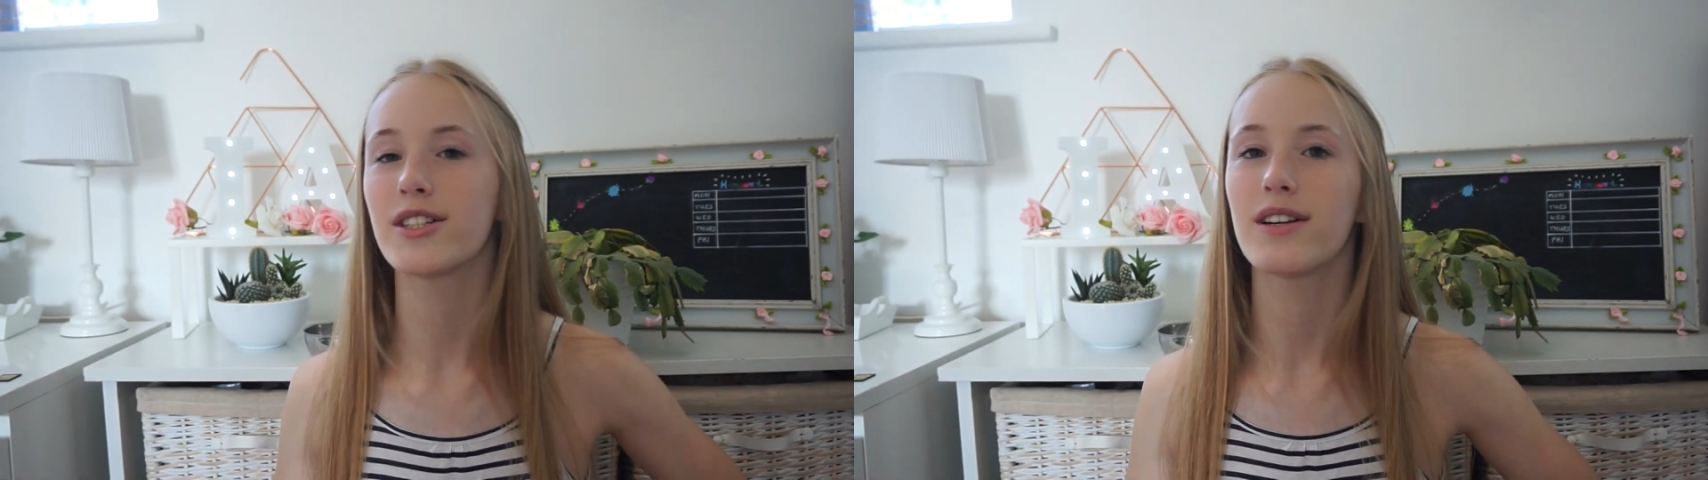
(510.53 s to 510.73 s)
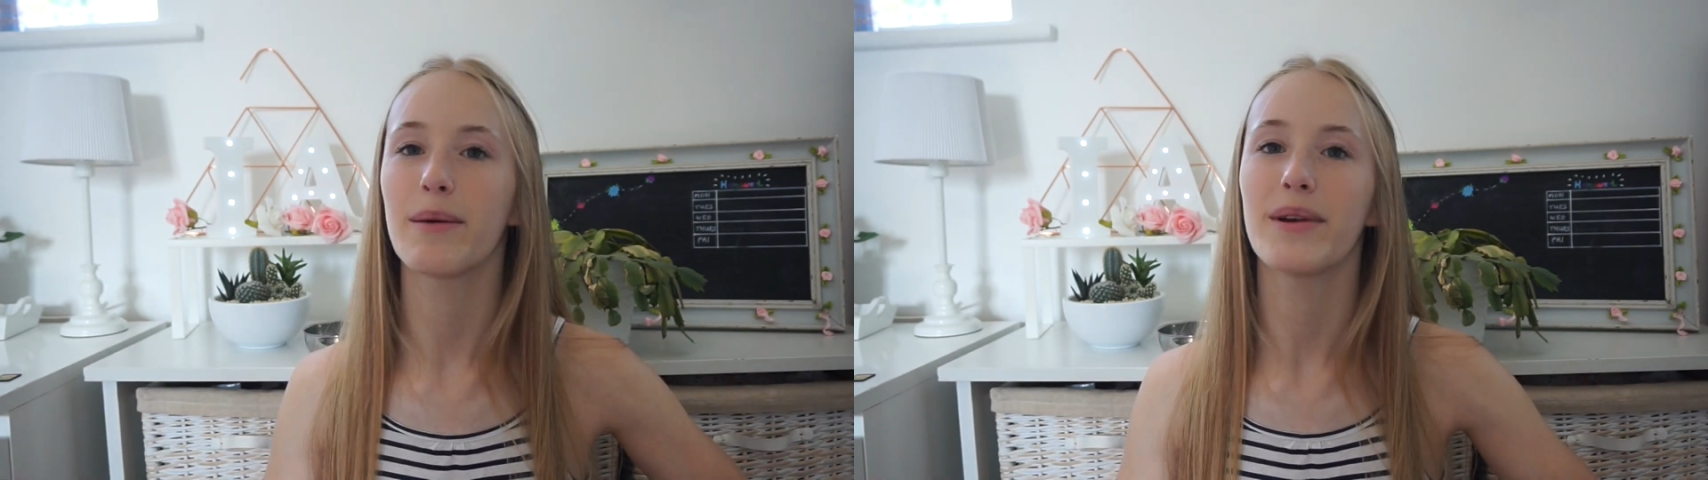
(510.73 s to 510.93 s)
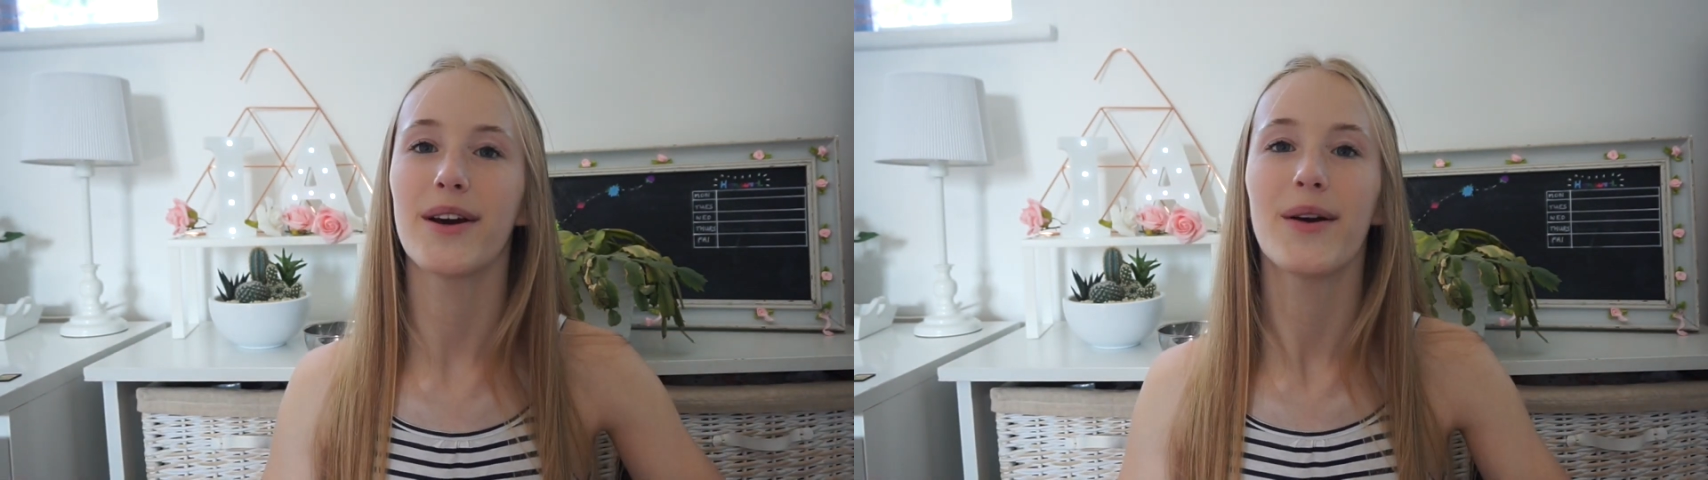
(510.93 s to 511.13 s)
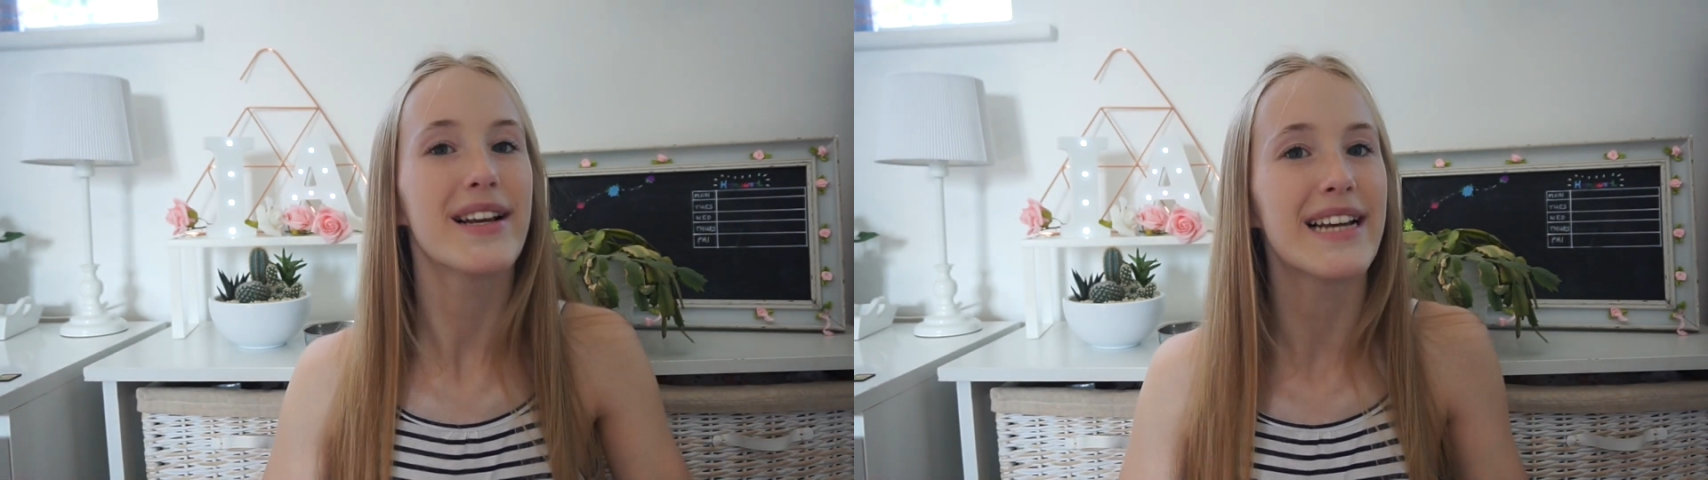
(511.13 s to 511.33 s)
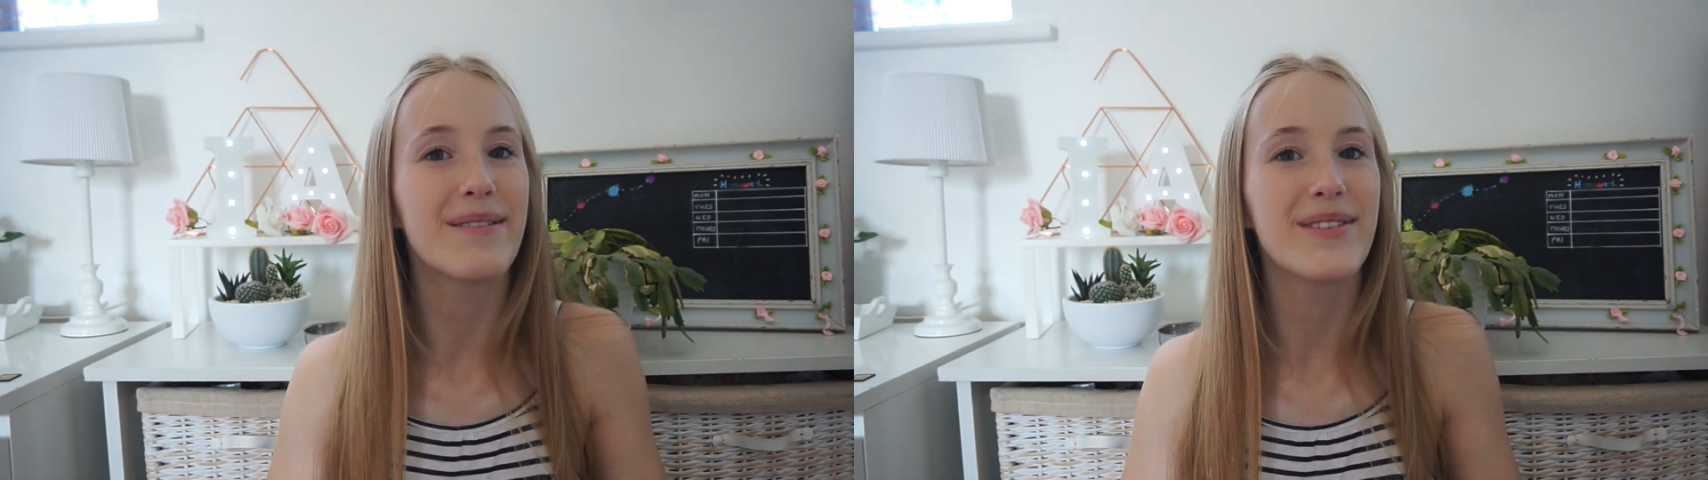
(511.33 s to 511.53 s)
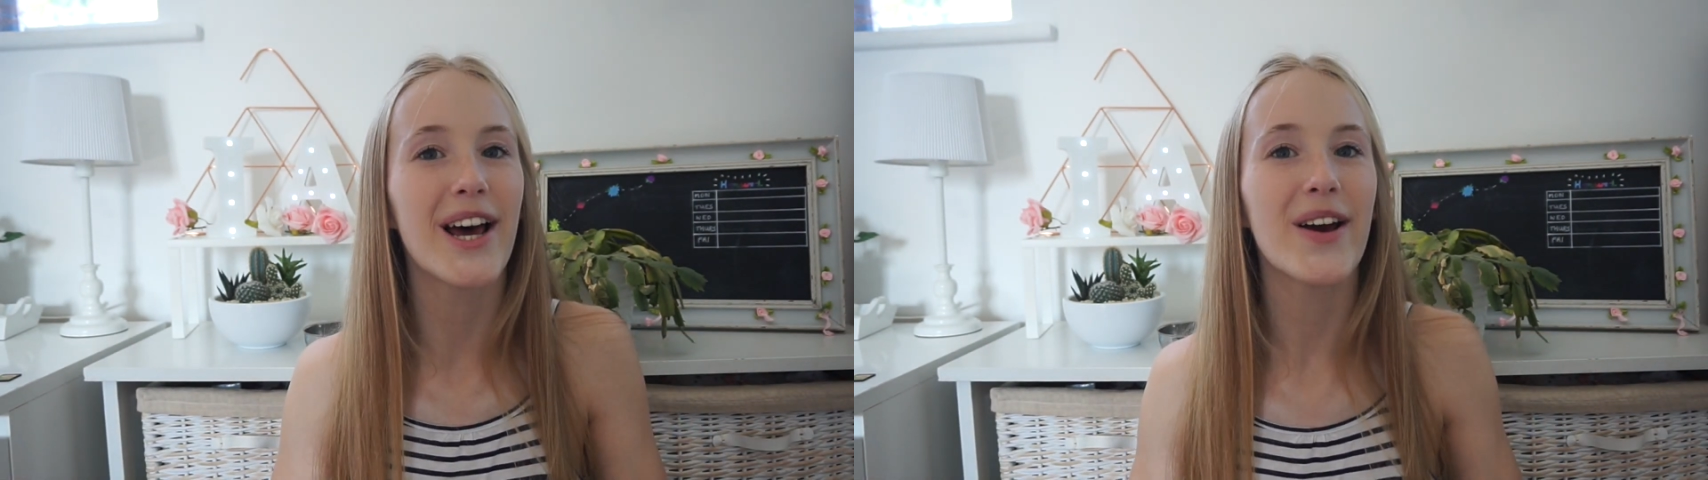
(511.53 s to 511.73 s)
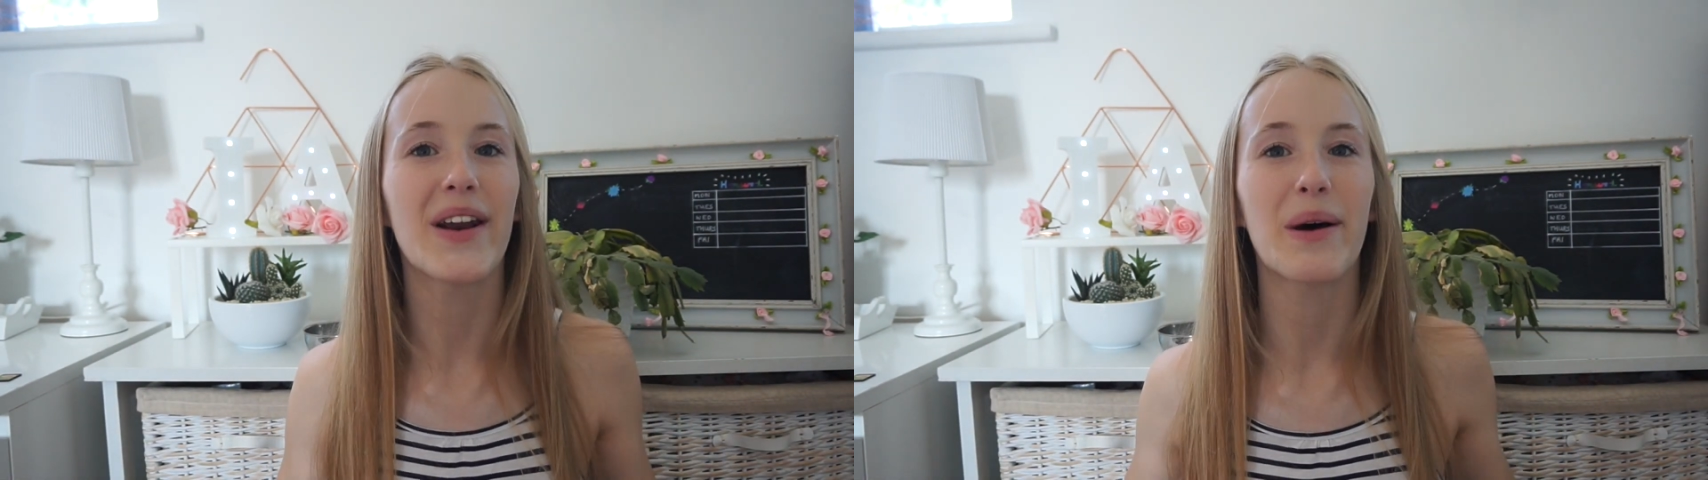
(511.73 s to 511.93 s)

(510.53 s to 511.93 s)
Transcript: do let me know down below and